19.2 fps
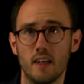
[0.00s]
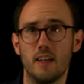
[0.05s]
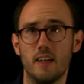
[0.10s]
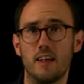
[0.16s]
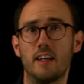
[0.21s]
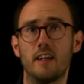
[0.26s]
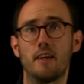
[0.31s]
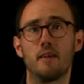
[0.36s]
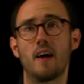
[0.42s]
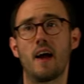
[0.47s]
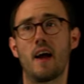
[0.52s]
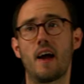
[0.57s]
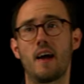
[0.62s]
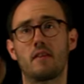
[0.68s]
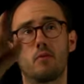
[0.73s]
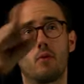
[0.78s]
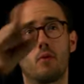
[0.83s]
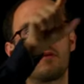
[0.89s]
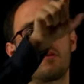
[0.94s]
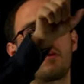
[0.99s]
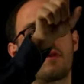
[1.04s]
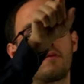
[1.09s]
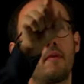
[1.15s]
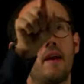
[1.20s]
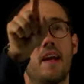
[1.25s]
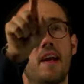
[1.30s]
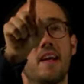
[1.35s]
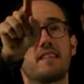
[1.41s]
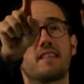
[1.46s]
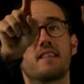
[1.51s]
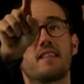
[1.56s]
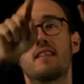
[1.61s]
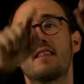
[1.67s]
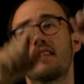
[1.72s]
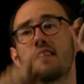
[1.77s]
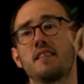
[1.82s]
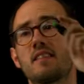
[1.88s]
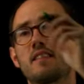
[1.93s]
And what remains
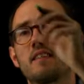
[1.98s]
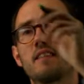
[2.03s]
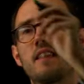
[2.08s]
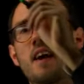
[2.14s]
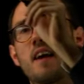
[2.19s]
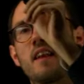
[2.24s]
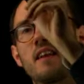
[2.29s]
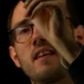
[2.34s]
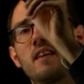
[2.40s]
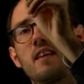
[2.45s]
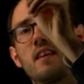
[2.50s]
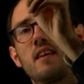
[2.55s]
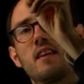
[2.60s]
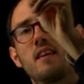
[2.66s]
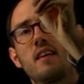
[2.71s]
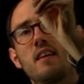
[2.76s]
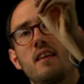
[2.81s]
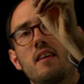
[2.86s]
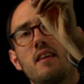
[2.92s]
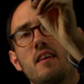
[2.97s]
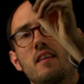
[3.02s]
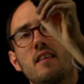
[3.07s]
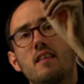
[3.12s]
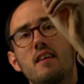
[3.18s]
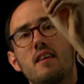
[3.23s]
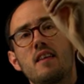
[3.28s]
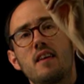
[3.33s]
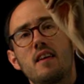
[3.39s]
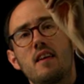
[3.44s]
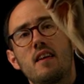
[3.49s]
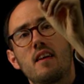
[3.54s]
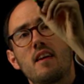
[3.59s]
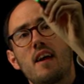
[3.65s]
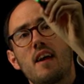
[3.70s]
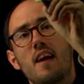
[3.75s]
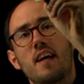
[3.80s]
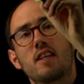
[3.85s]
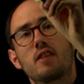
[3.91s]
is then the
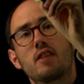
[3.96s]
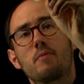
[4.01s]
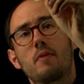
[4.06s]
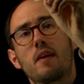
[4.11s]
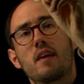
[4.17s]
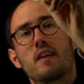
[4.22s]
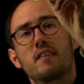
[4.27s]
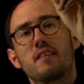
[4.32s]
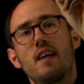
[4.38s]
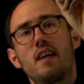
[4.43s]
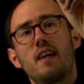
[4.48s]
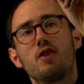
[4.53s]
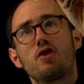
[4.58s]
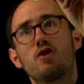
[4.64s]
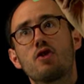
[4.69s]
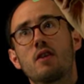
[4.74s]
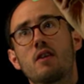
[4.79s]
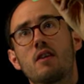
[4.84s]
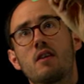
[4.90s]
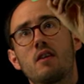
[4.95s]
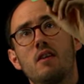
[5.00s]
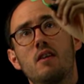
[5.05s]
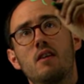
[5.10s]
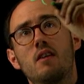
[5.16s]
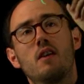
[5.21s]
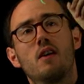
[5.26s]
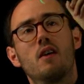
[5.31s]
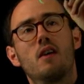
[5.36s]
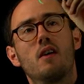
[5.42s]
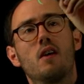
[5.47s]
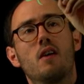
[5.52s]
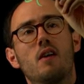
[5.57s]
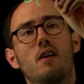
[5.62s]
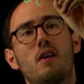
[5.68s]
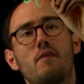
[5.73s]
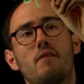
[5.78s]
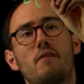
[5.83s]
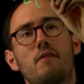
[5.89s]
expectation
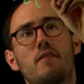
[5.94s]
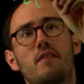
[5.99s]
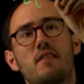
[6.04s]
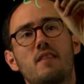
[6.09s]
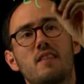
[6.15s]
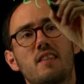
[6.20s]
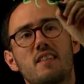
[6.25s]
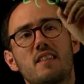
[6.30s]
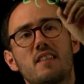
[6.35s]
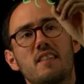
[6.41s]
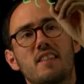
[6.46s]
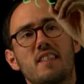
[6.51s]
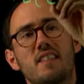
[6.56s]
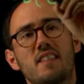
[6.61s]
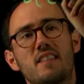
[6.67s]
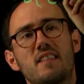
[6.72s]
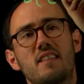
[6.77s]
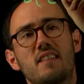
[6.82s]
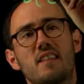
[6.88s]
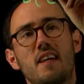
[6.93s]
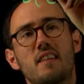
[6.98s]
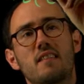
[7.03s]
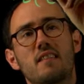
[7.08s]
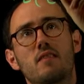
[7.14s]
of Z